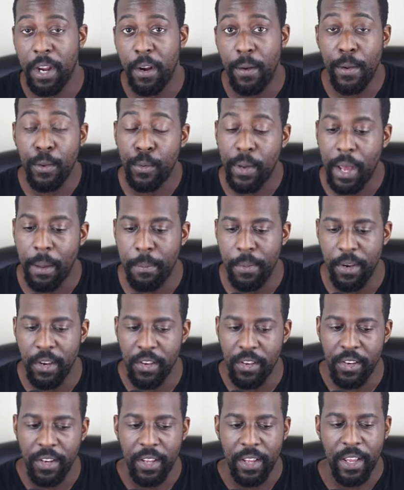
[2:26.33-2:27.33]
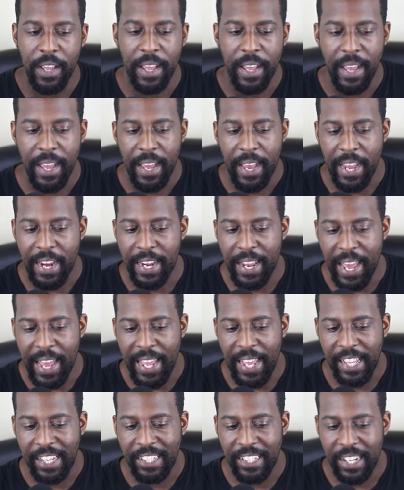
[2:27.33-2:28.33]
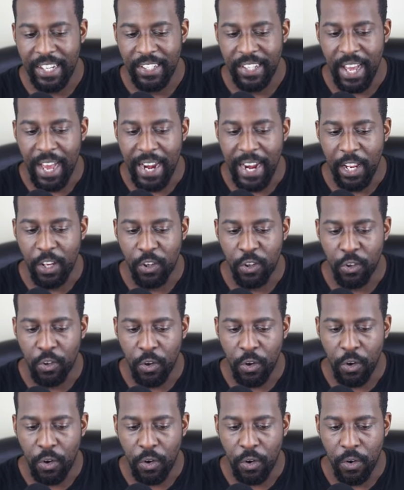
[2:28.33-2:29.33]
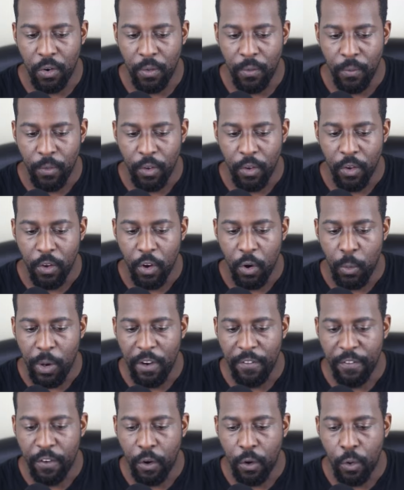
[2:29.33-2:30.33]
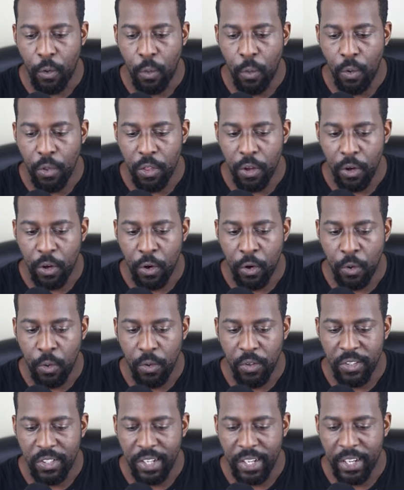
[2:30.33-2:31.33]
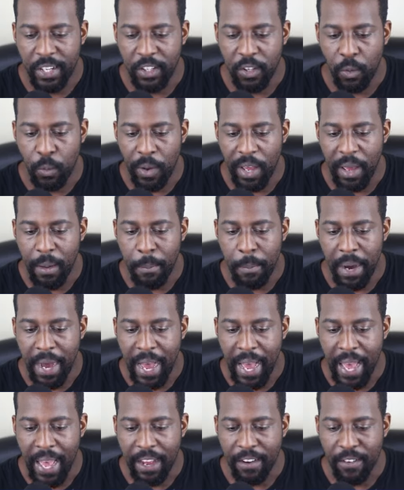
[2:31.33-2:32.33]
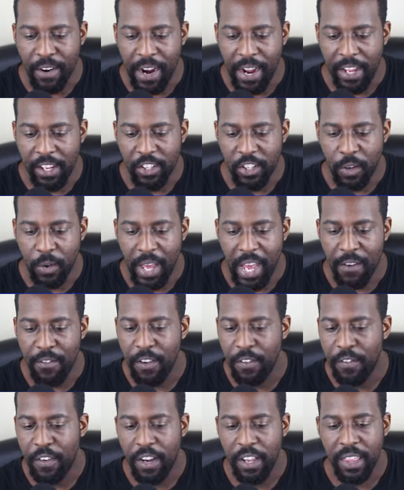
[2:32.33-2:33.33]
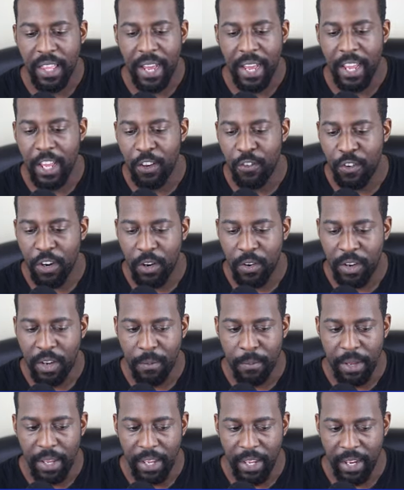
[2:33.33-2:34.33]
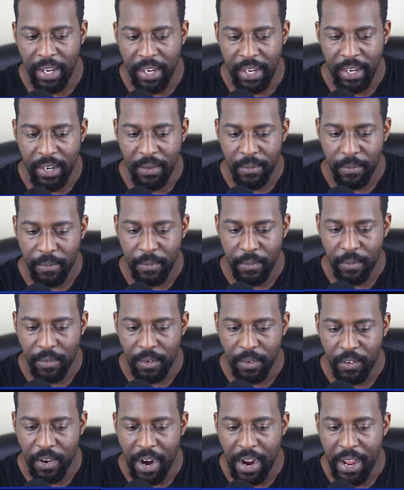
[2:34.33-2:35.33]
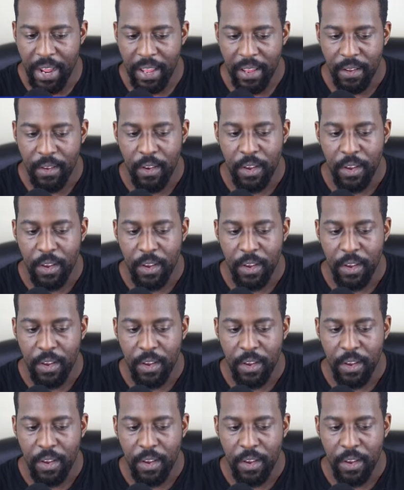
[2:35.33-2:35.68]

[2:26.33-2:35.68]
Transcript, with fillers: But notice what happens. In 8 it says, "And I saw when for all the causes whereby," right, so everything that Israel committed, right,